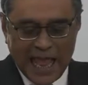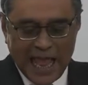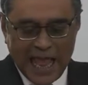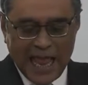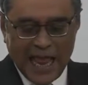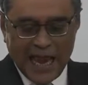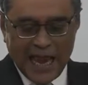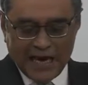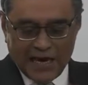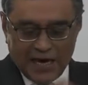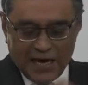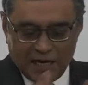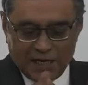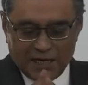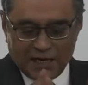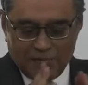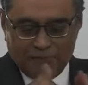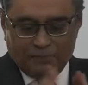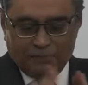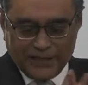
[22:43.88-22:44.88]
And
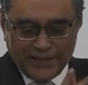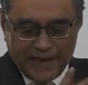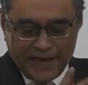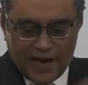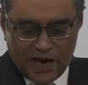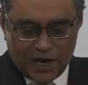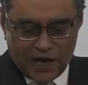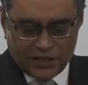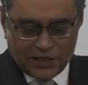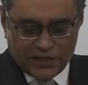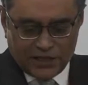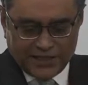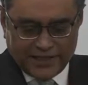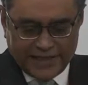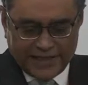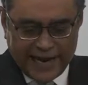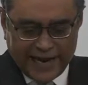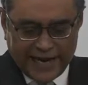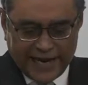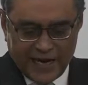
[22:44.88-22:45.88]
Patel
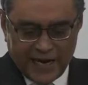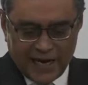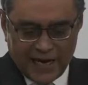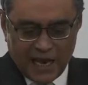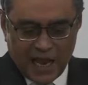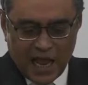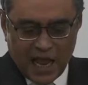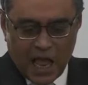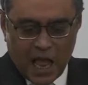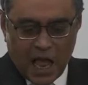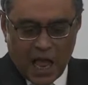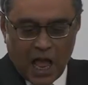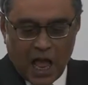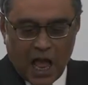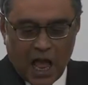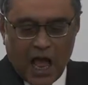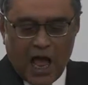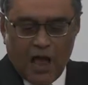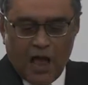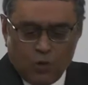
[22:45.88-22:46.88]
said,
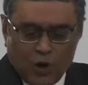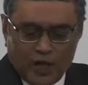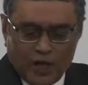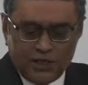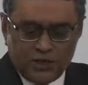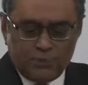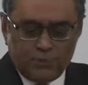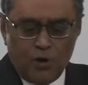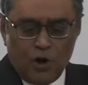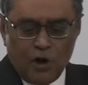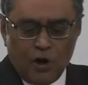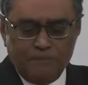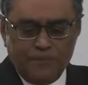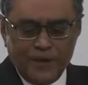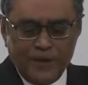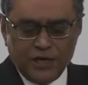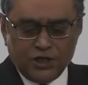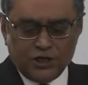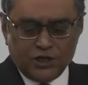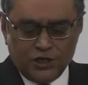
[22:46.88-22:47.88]
I once more
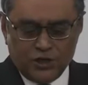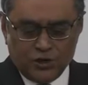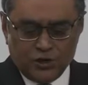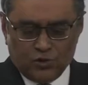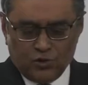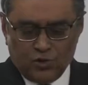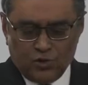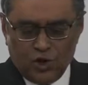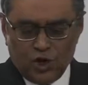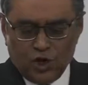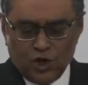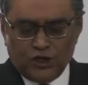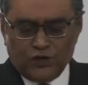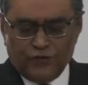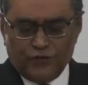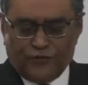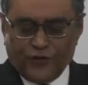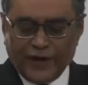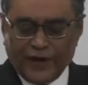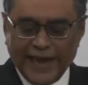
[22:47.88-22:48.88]
appeal to you to
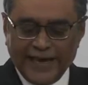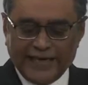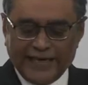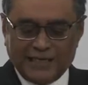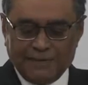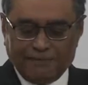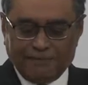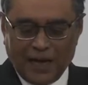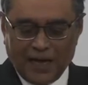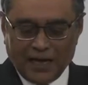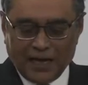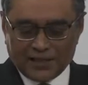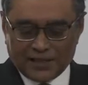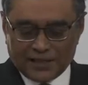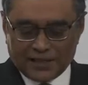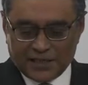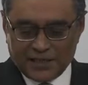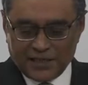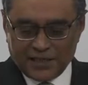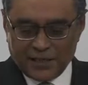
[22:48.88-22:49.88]
forget the
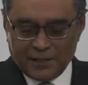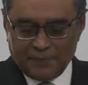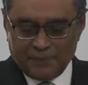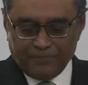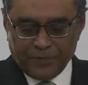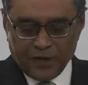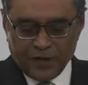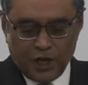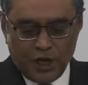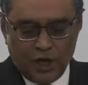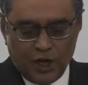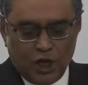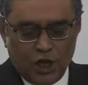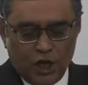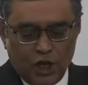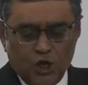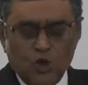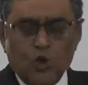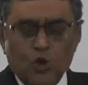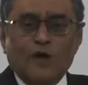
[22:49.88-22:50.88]
past.
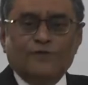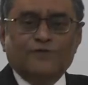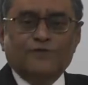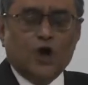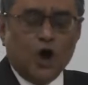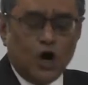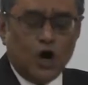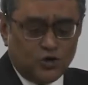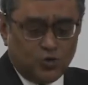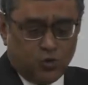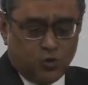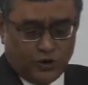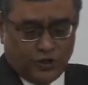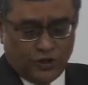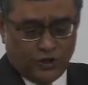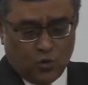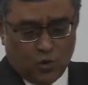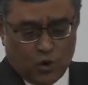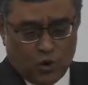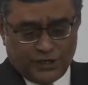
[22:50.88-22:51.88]
You have got what
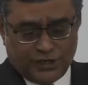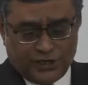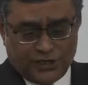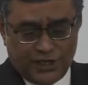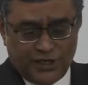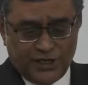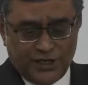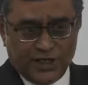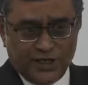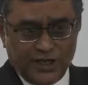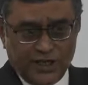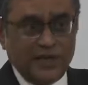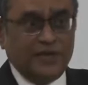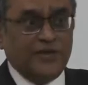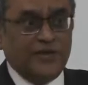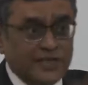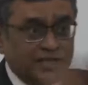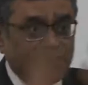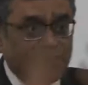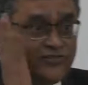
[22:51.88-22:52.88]
you wanted. Now
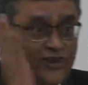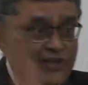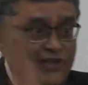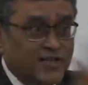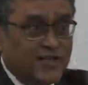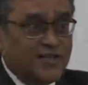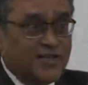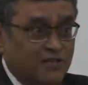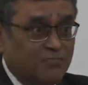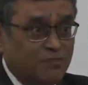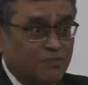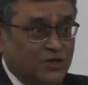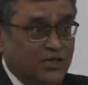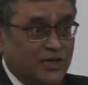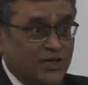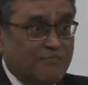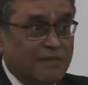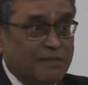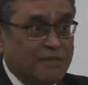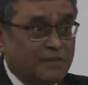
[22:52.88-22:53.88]
he's addressing the
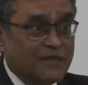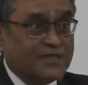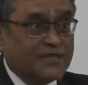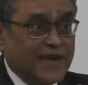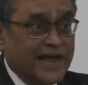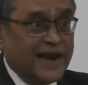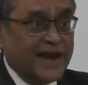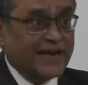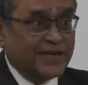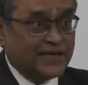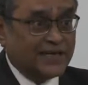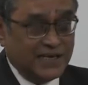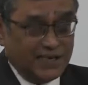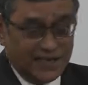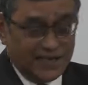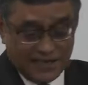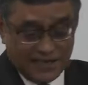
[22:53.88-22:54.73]
Muslim members directly.